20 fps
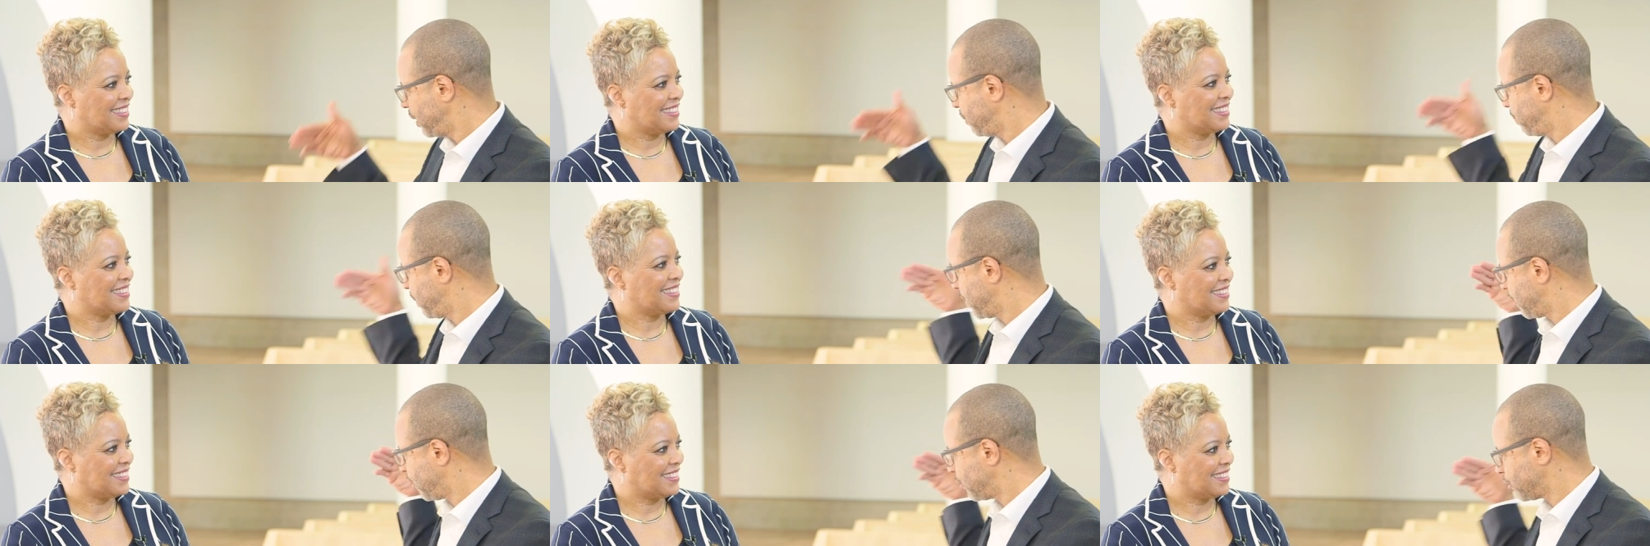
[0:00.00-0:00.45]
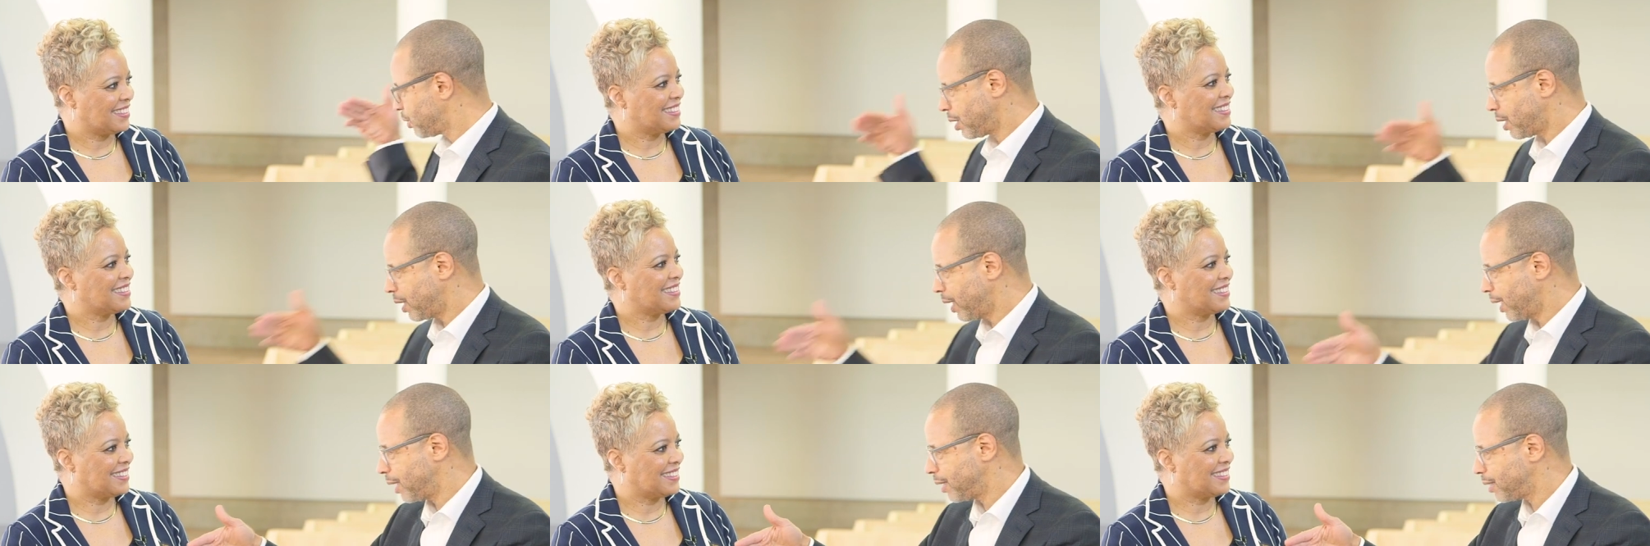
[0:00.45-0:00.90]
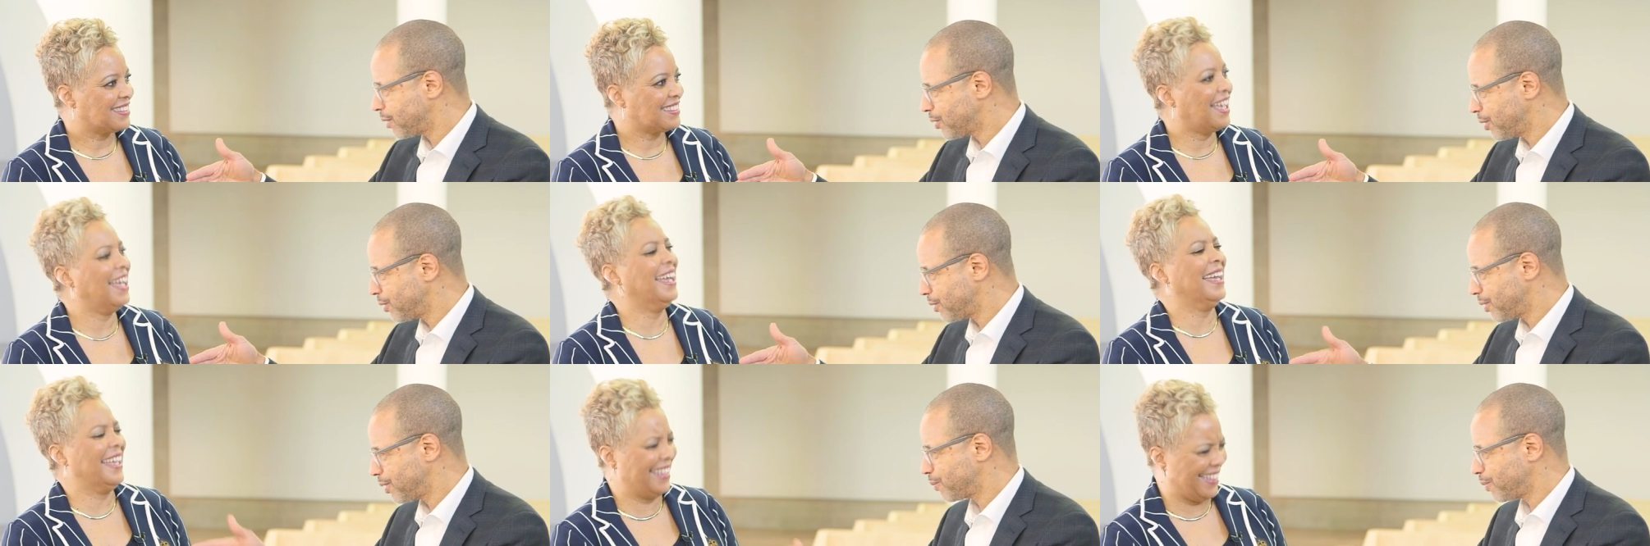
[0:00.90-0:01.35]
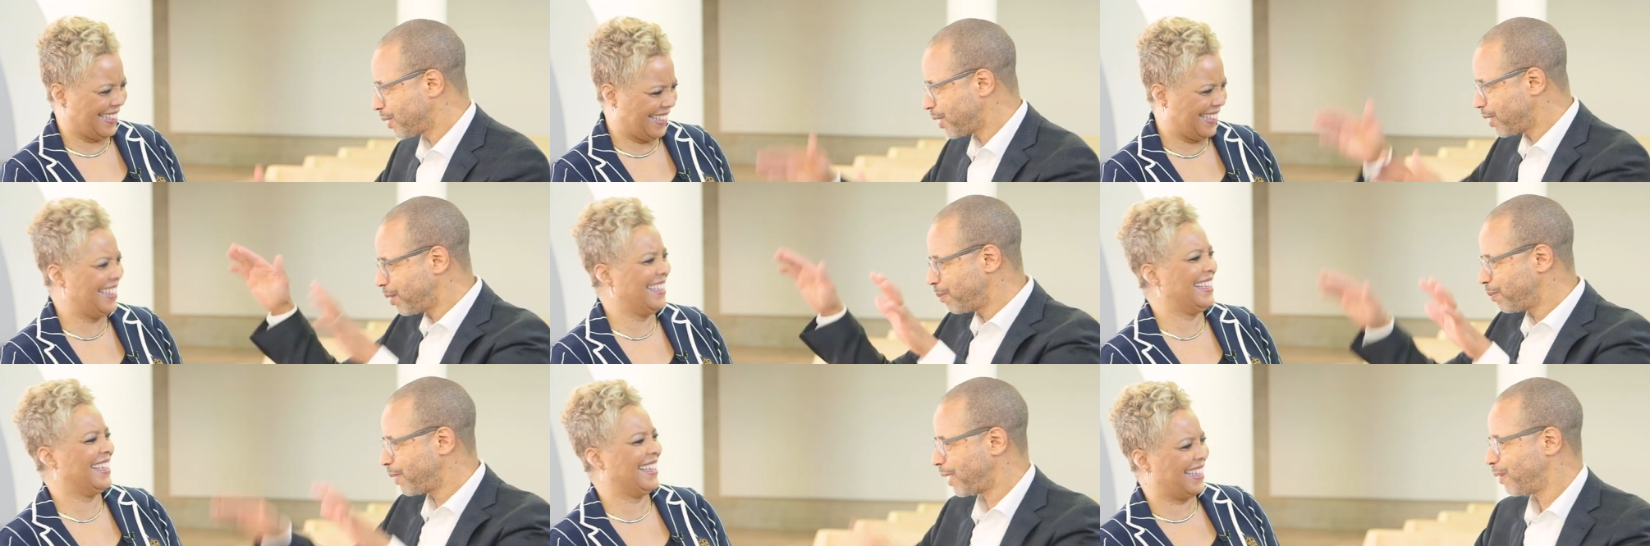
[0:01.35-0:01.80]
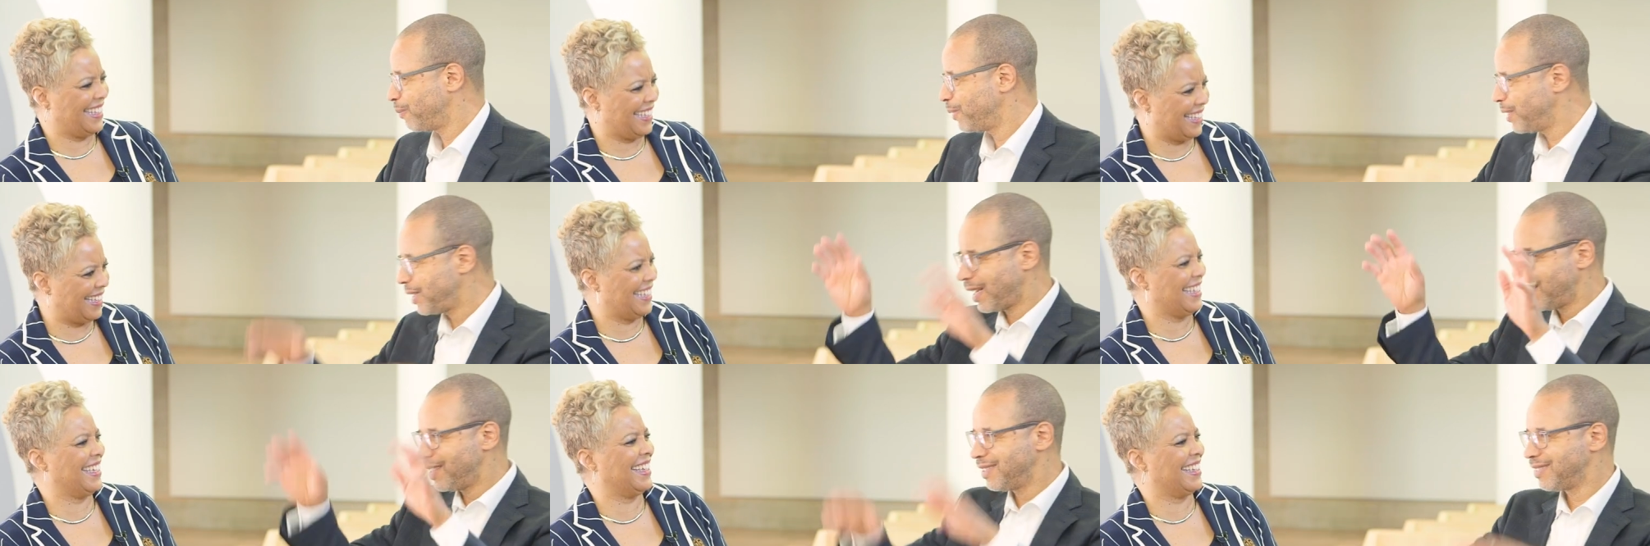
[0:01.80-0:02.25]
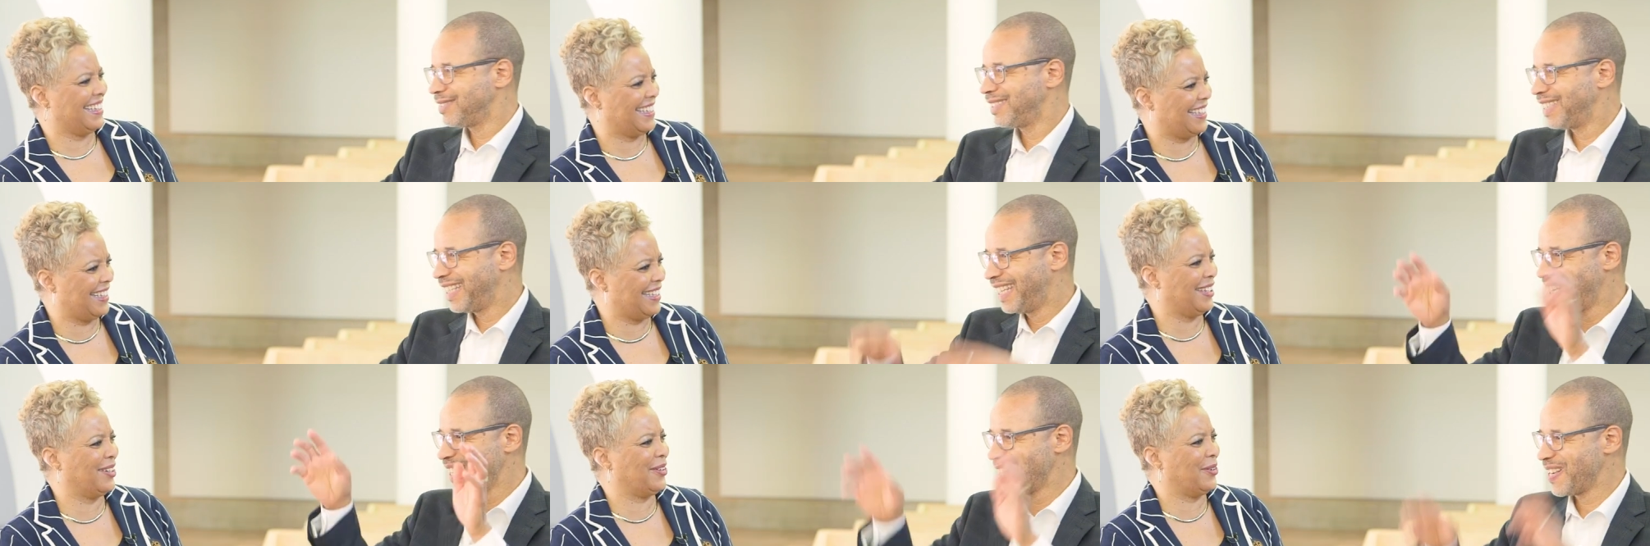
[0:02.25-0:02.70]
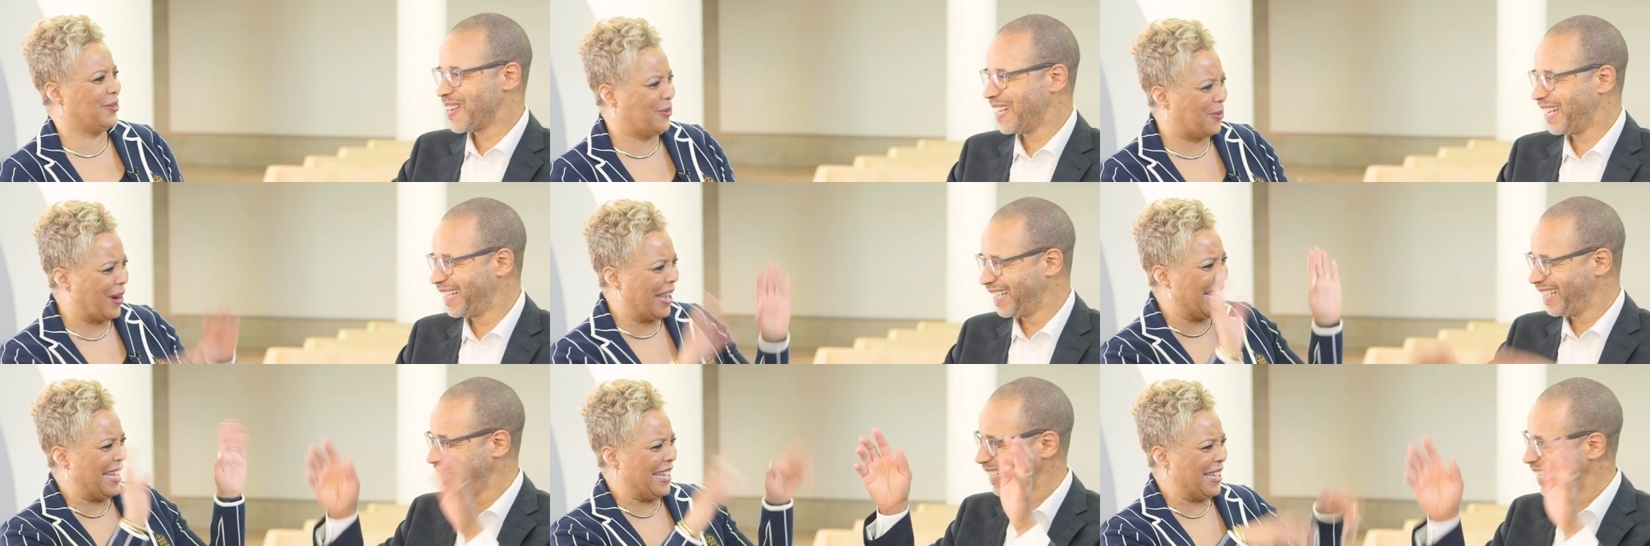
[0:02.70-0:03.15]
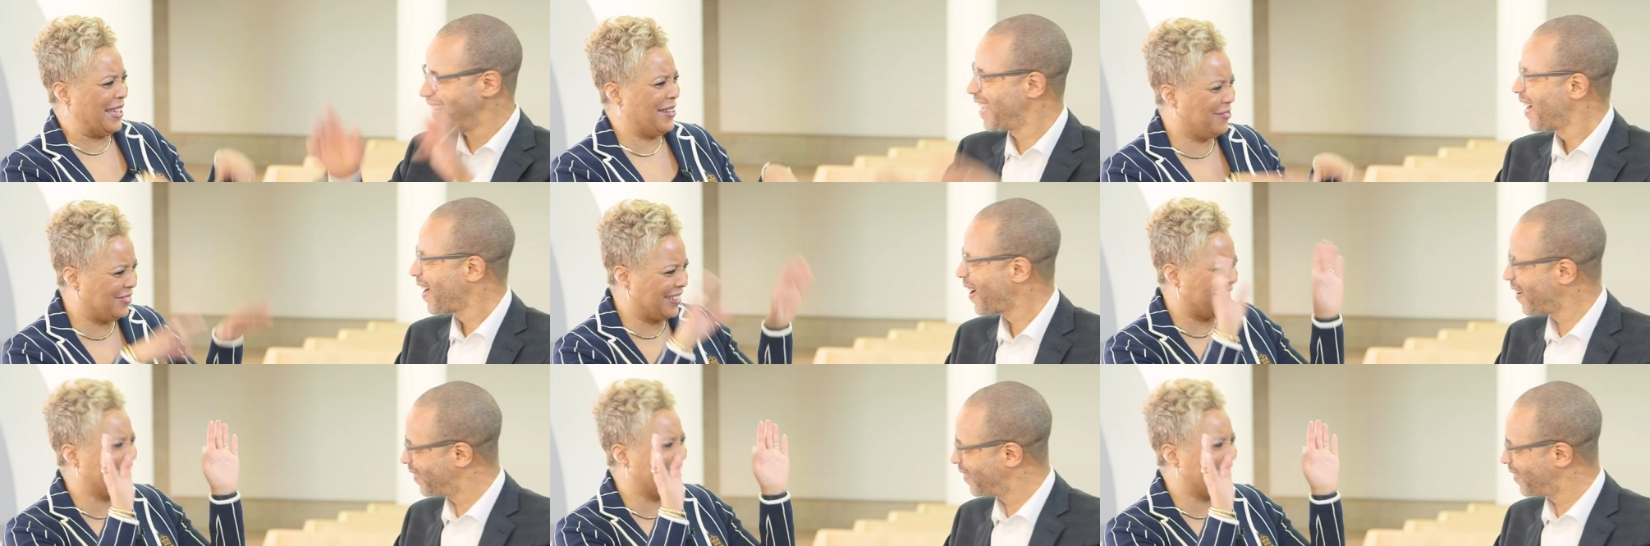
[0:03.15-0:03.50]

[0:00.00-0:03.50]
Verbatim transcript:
Speaker 1: These big ocean line of churches would come back. I little dinghy. Wave.